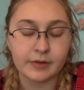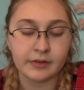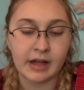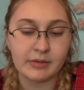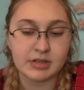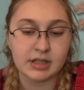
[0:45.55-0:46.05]

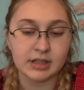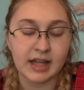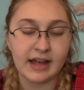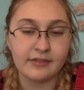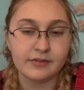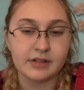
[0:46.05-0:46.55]
flauta
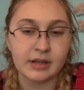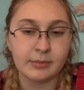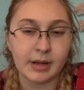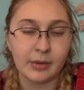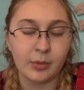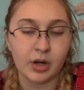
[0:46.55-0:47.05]
left and
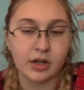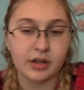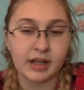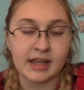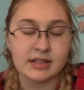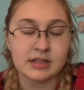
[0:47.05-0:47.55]
my one
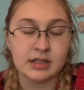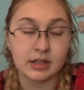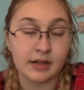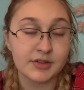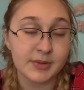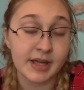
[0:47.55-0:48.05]
quesadilla
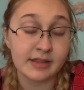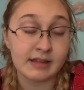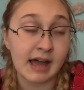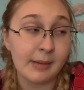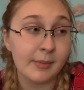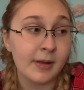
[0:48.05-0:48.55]
left, so I ate
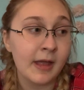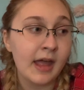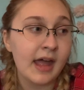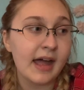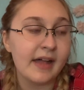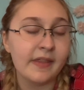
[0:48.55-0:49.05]
that.
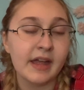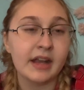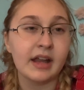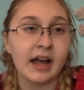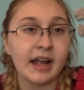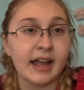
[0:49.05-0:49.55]
And
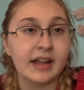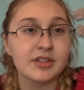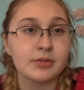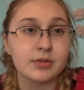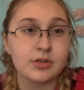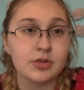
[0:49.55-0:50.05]
then I had
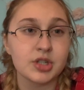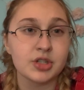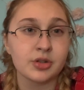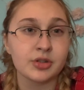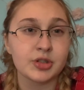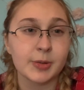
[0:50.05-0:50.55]
some sushi,
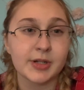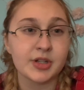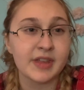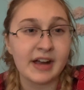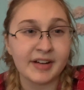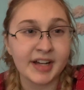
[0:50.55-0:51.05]
so I'm going to show
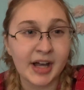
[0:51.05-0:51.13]
that right